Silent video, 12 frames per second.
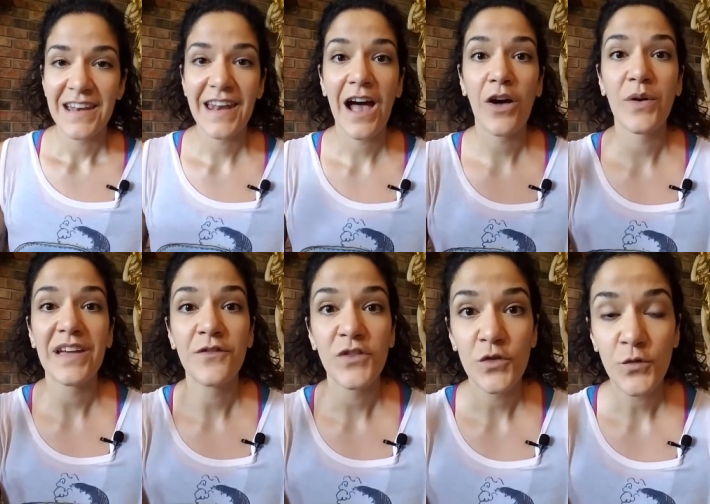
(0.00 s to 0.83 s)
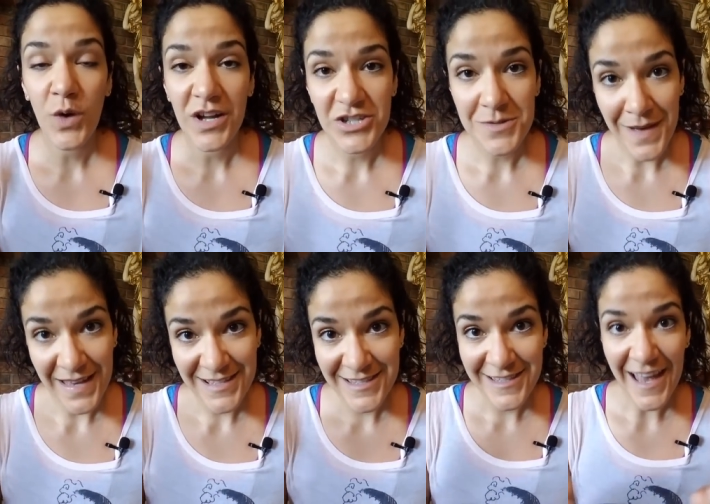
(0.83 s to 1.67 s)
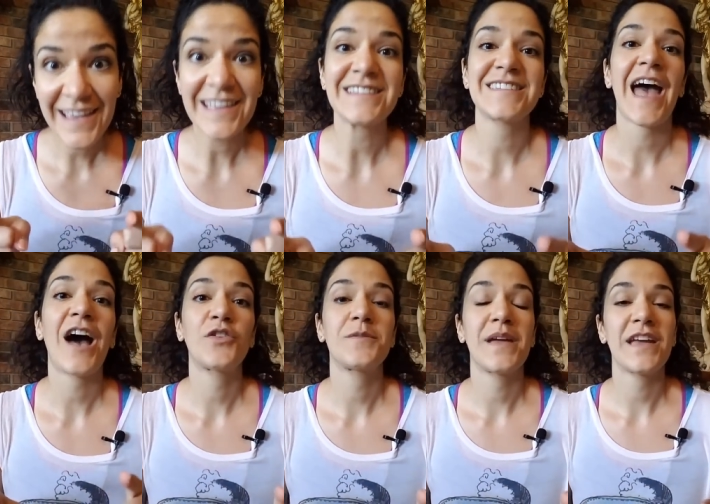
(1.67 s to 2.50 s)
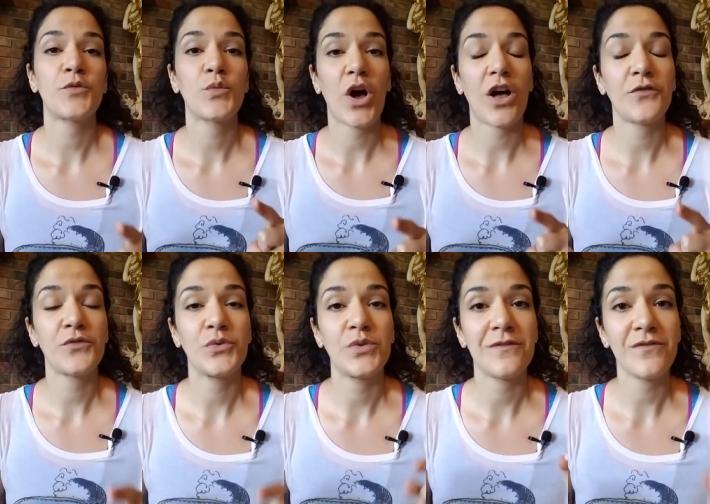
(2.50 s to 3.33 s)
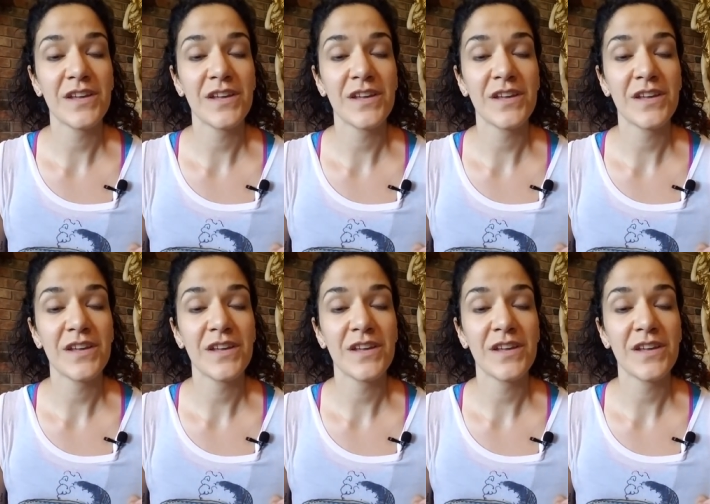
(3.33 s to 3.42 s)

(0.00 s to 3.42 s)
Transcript: Now, if you've watched my second how to make raw food